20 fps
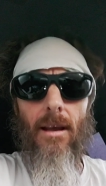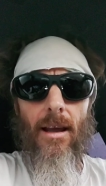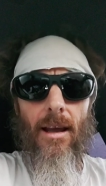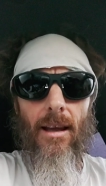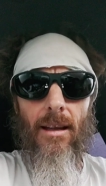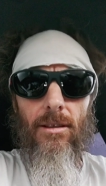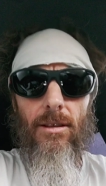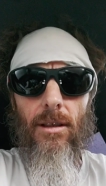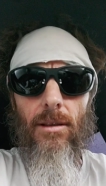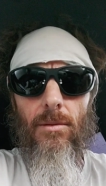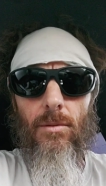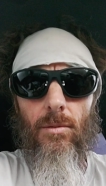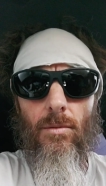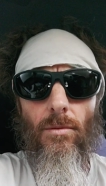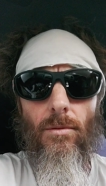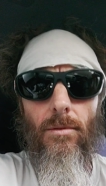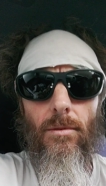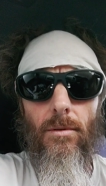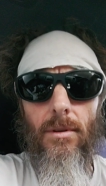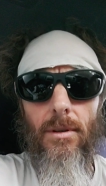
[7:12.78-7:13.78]
and just
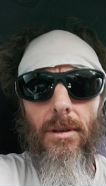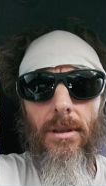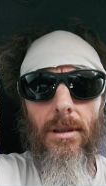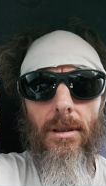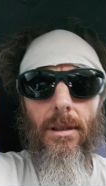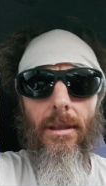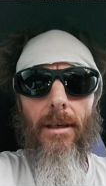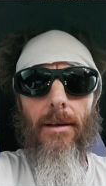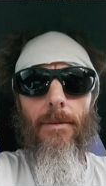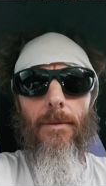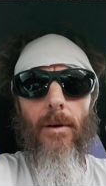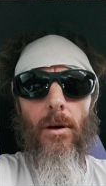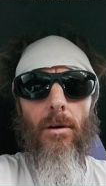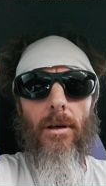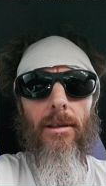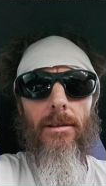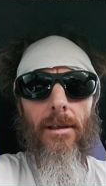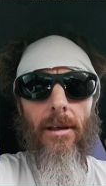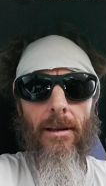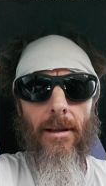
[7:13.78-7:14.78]
really
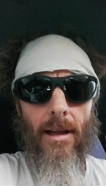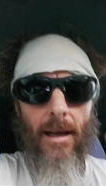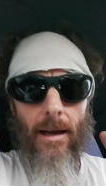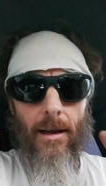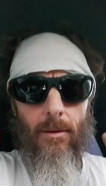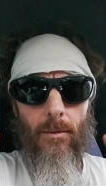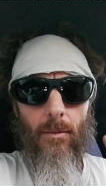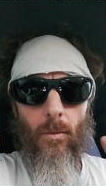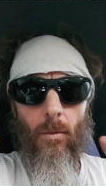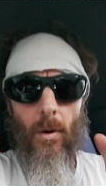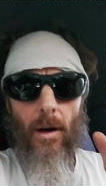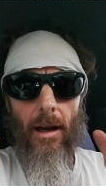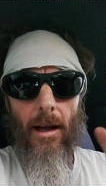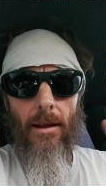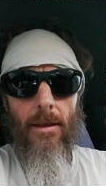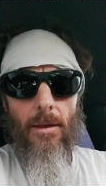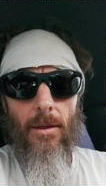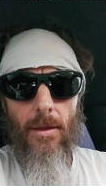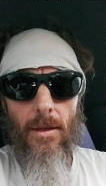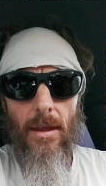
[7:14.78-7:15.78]
focus on that what I
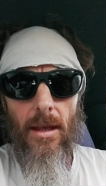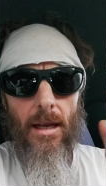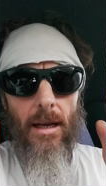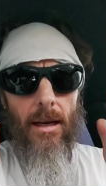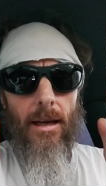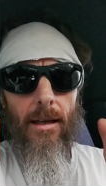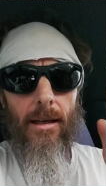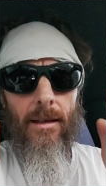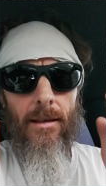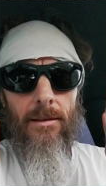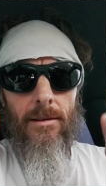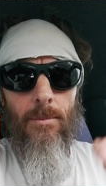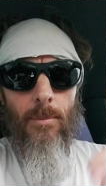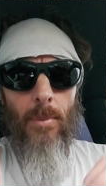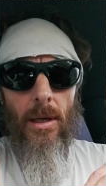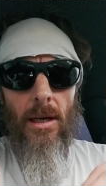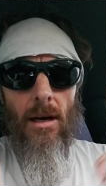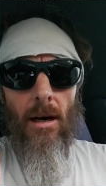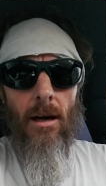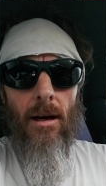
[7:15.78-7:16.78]
think is
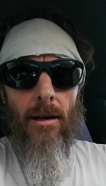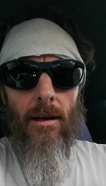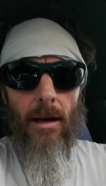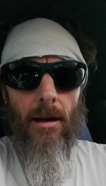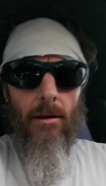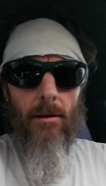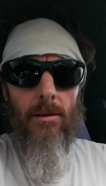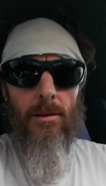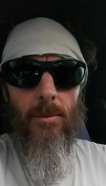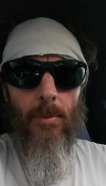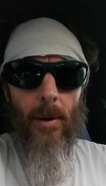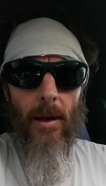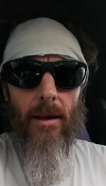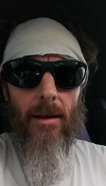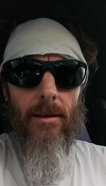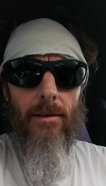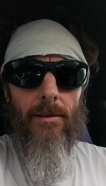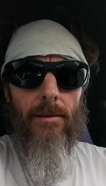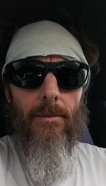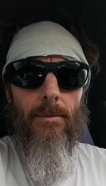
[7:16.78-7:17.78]
beyond outer
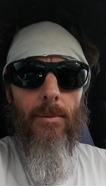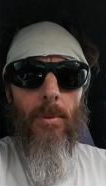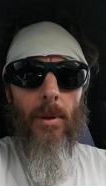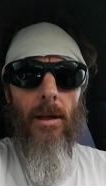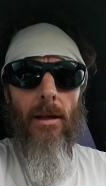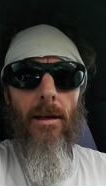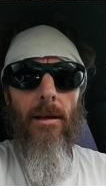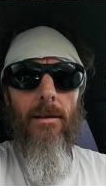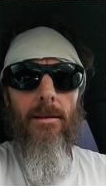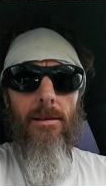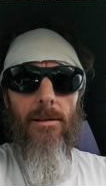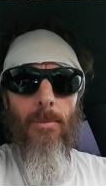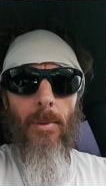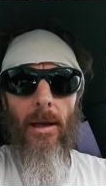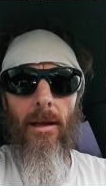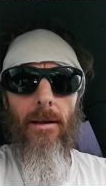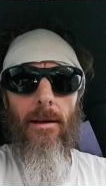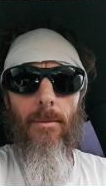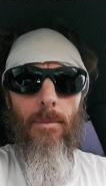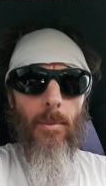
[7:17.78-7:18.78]
space place,
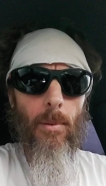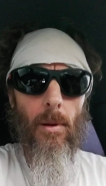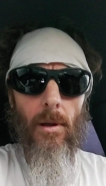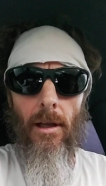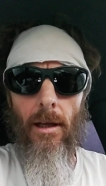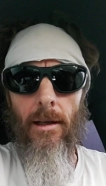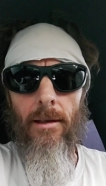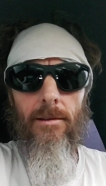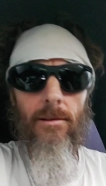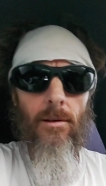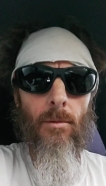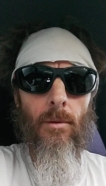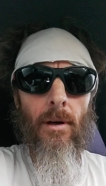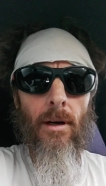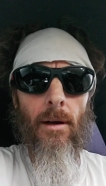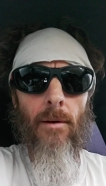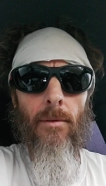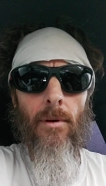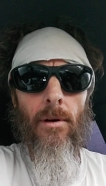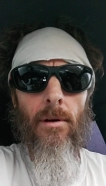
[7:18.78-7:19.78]
space, place or
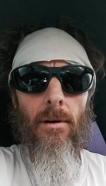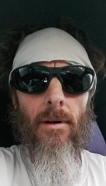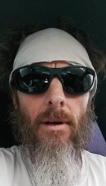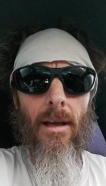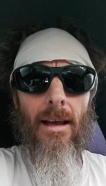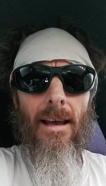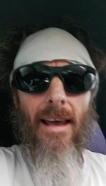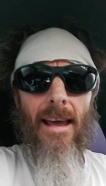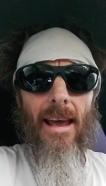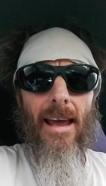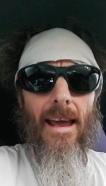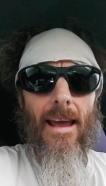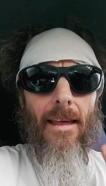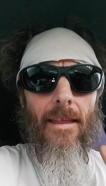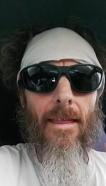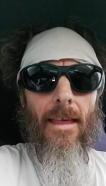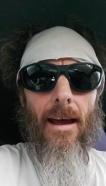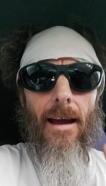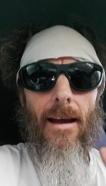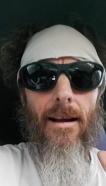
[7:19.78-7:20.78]
whatever,
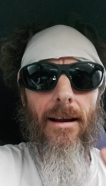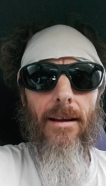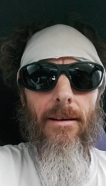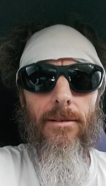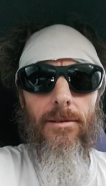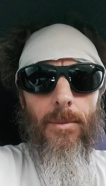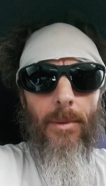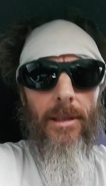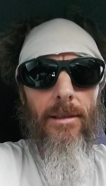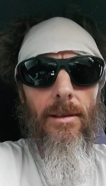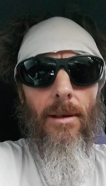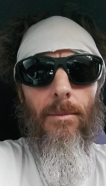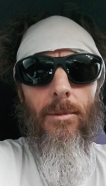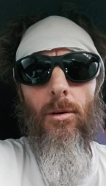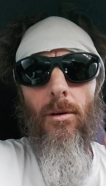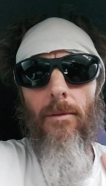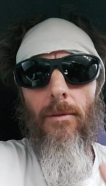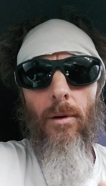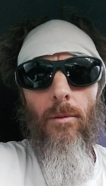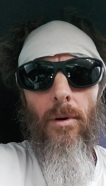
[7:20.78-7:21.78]
that gives me some
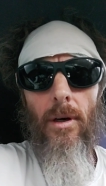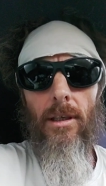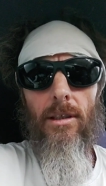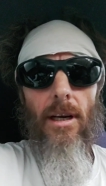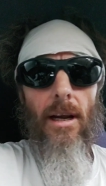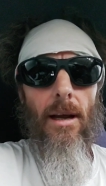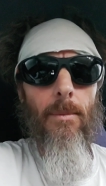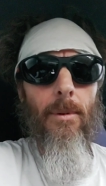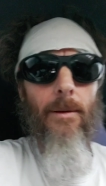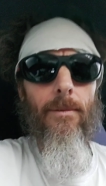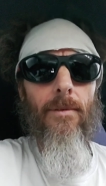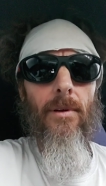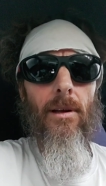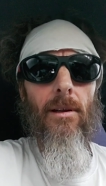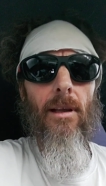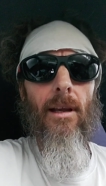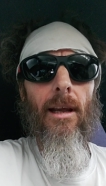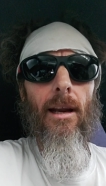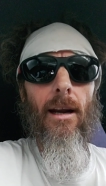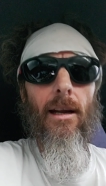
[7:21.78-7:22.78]
sort of a rich, happy
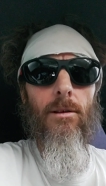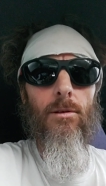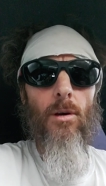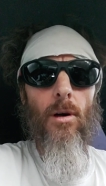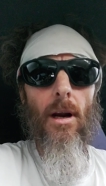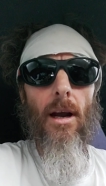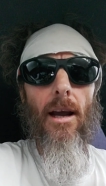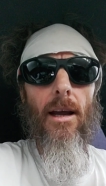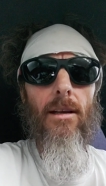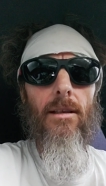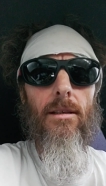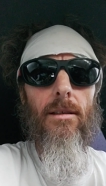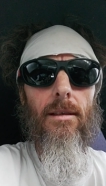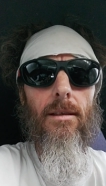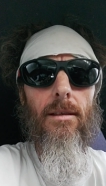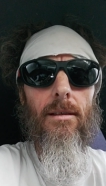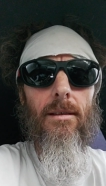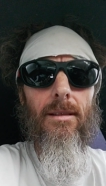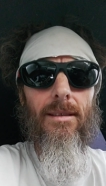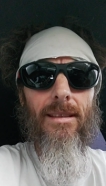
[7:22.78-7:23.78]
feeling. And I try
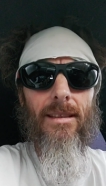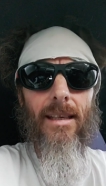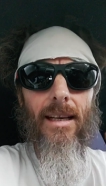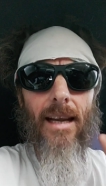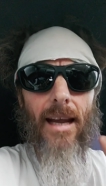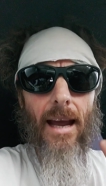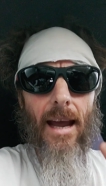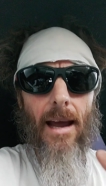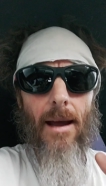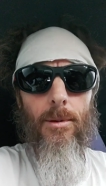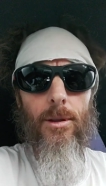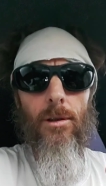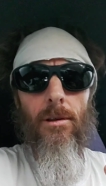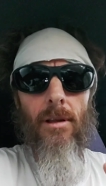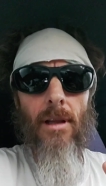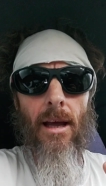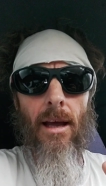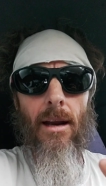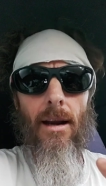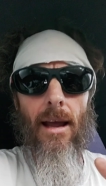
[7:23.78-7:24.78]
to
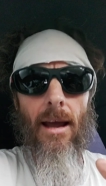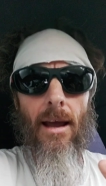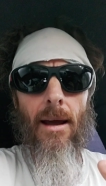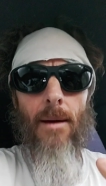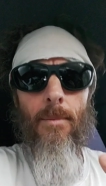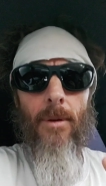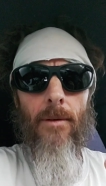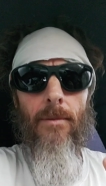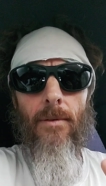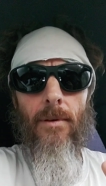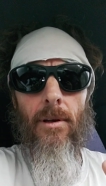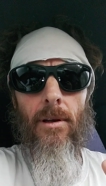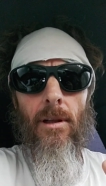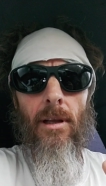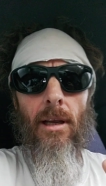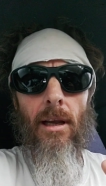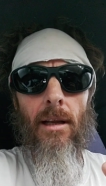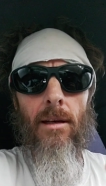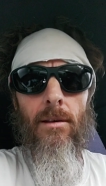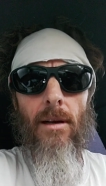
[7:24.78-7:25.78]
capture that happy
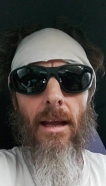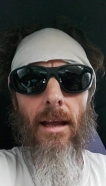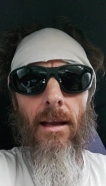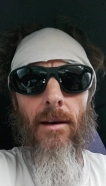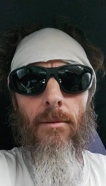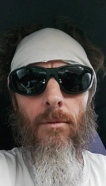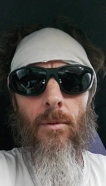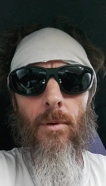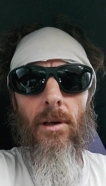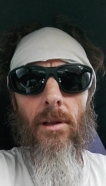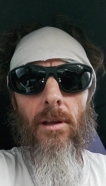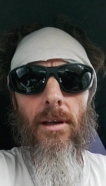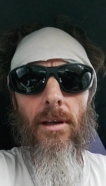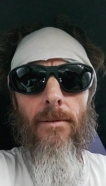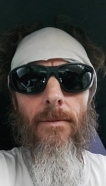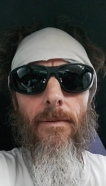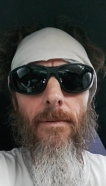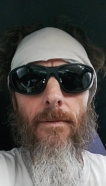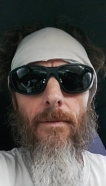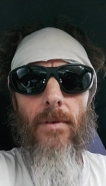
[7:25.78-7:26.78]
feeling and, and really
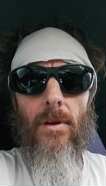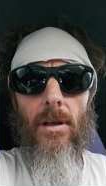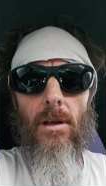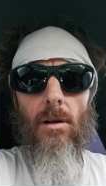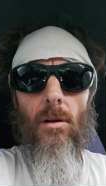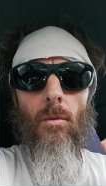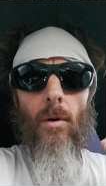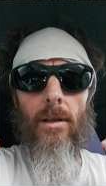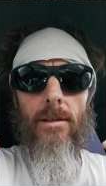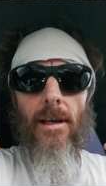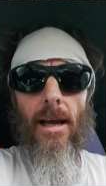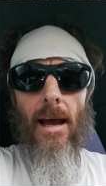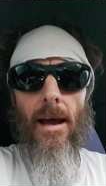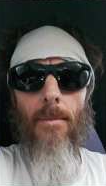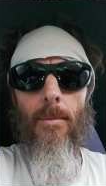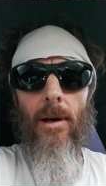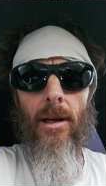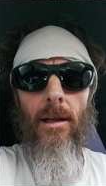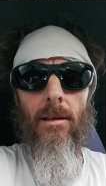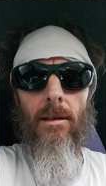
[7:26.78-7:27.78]
feel what's
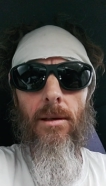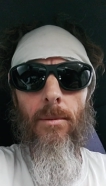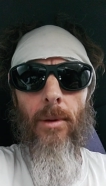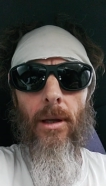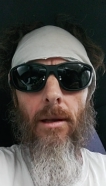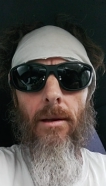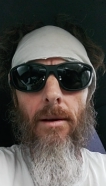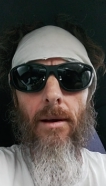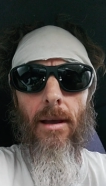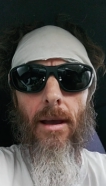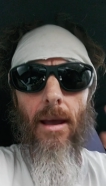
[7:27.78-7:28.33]
happening to me.